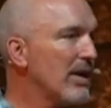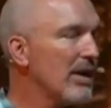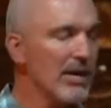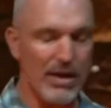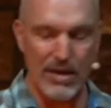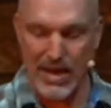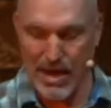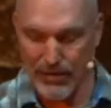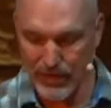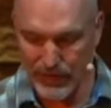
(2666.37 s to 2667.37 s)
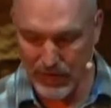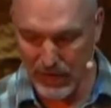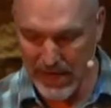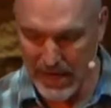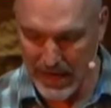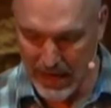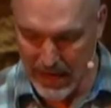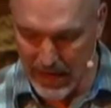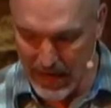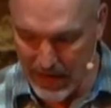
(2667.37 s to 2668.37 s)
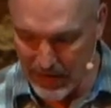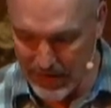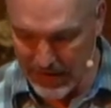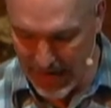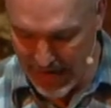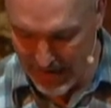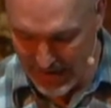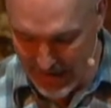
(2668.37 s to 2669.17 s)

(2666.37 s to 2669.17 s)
could never fully understand.